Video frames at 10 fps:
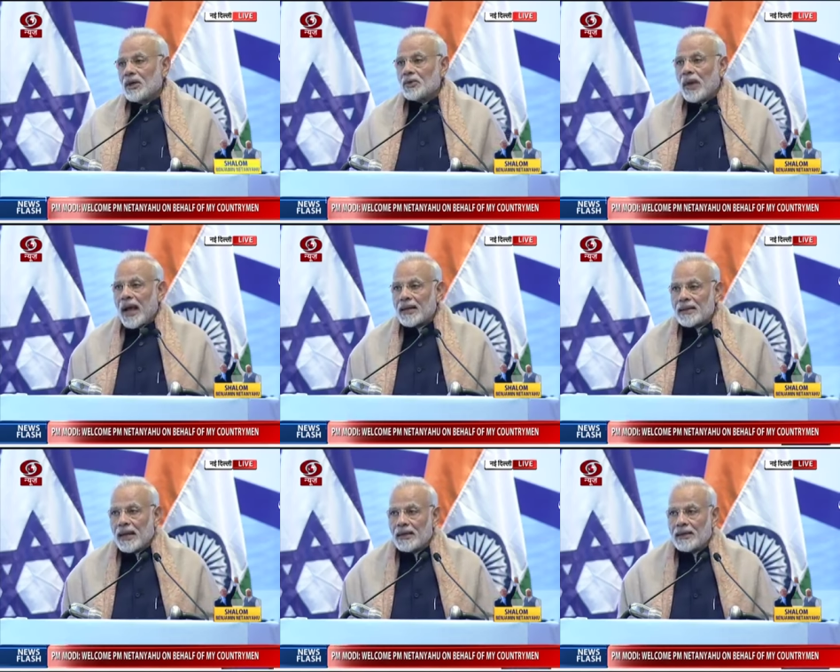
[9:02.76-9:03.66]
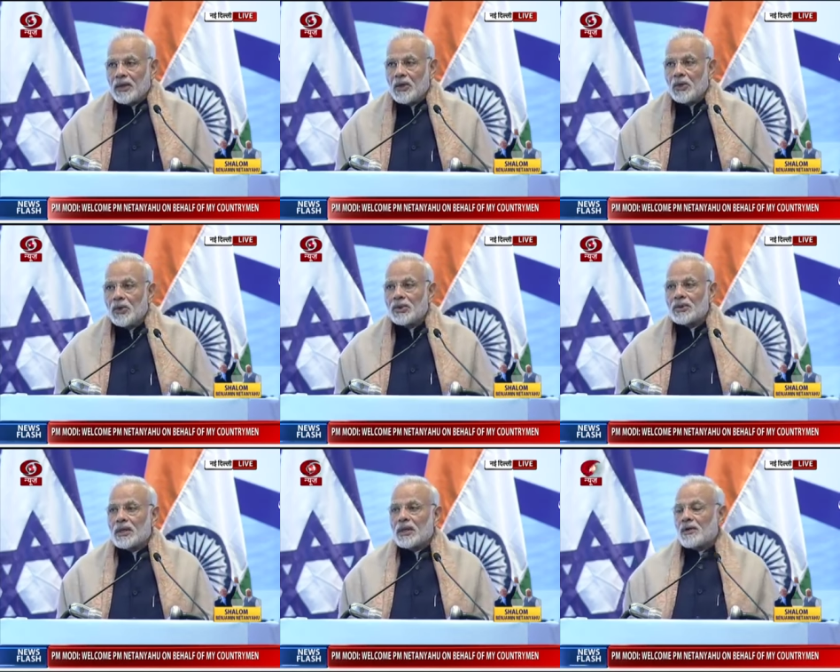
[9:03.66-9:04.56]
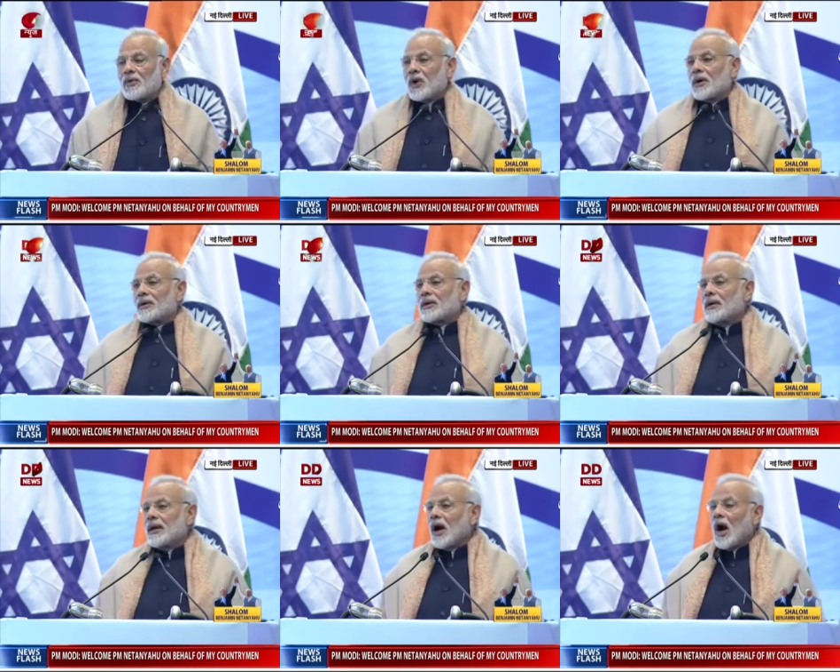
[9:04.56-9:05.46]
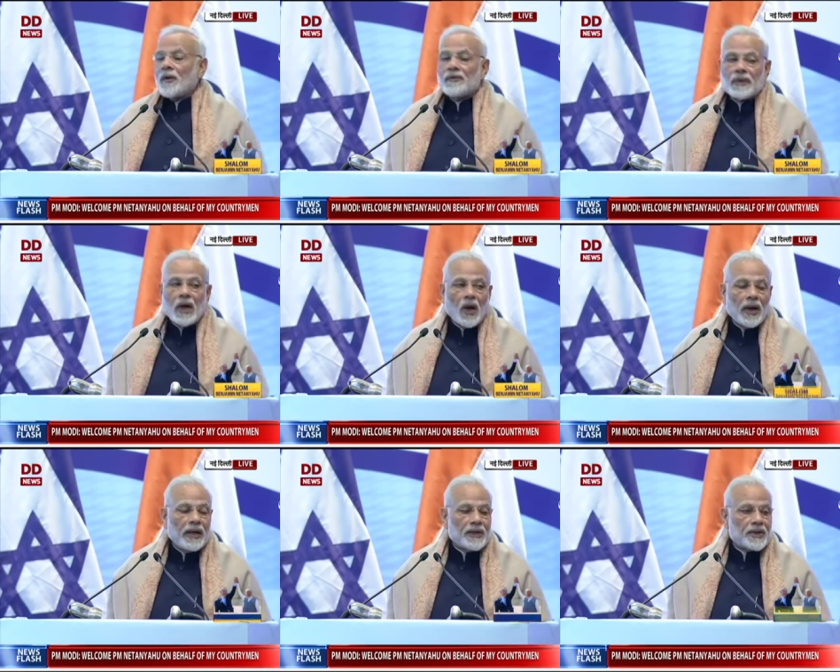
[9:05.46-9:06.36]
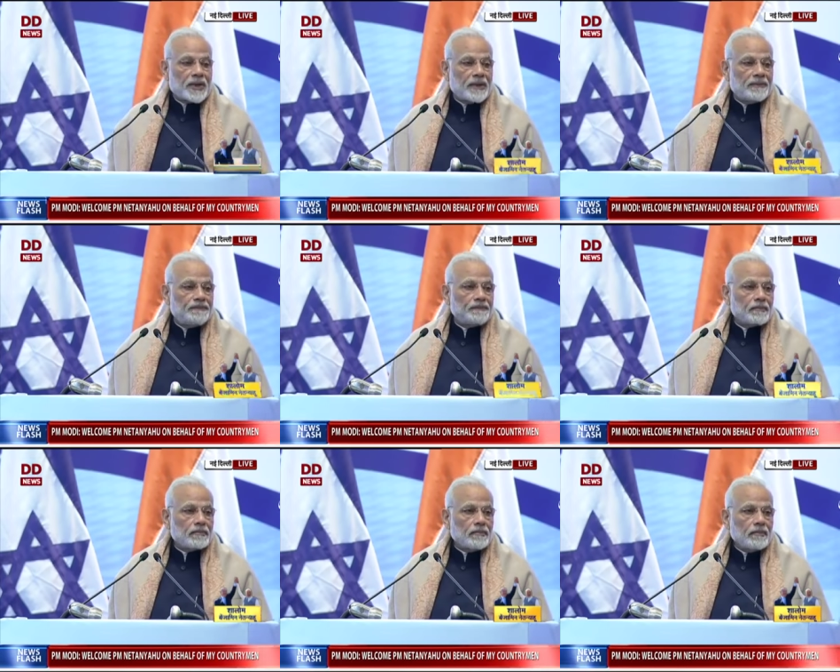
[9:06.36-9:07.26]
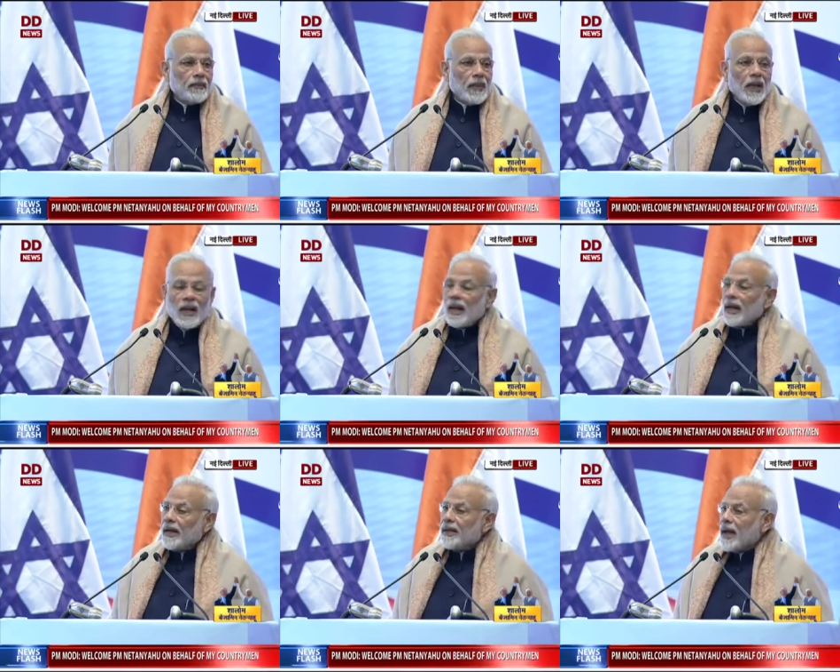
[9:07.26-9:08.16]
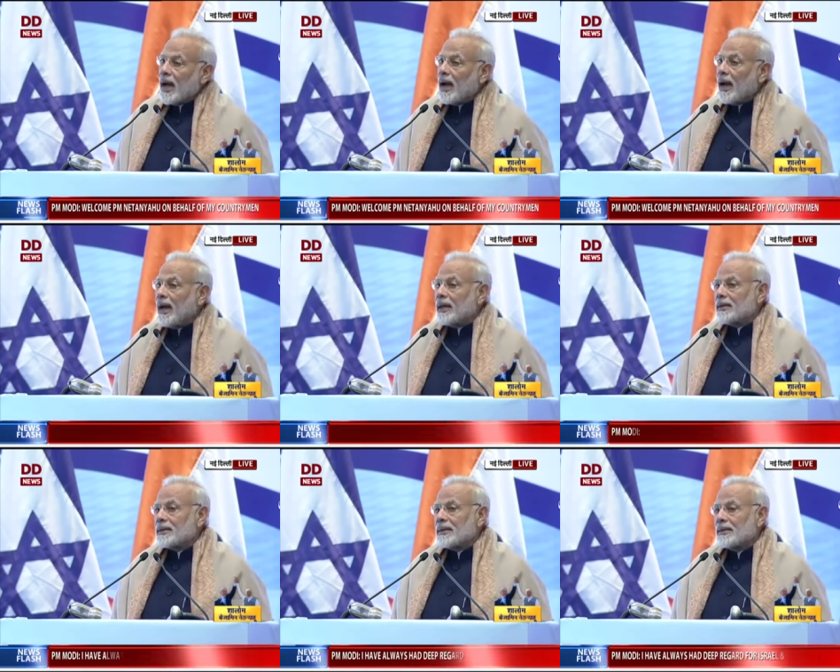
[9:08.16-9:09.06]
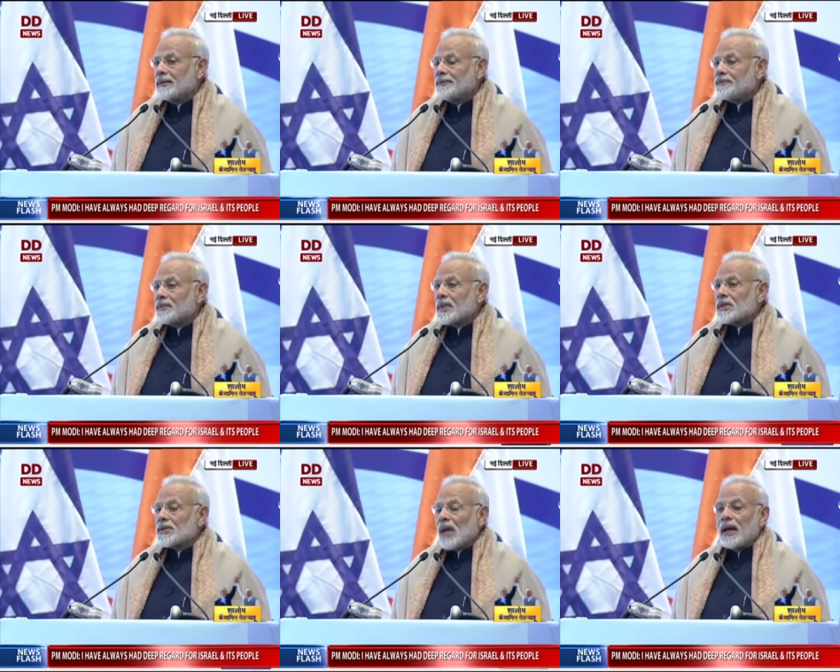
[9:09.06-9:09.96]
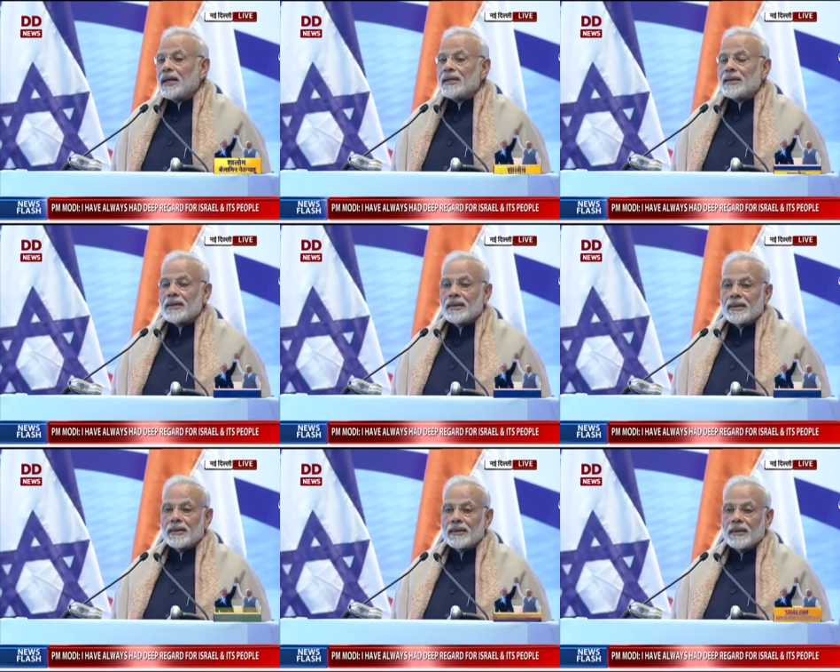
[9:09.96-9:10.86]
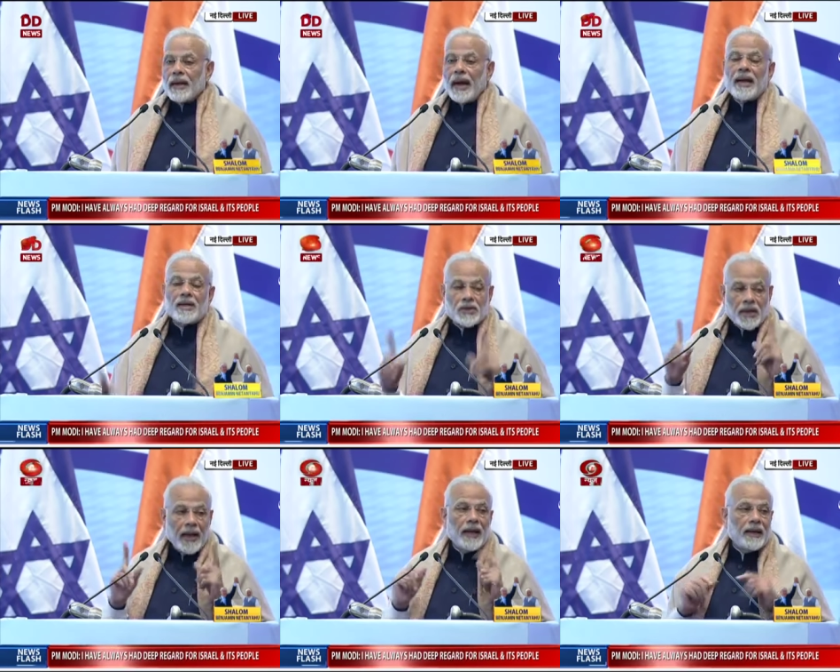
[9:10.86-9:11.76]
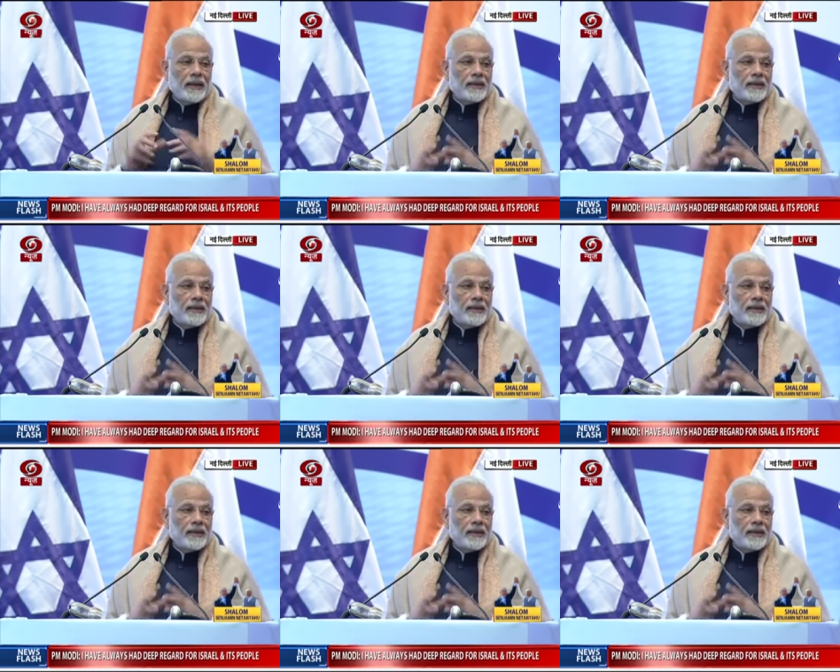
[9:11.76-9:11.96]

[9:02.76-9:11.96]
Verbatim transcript: to access the huge reservoir of knowledge. India has size and scale.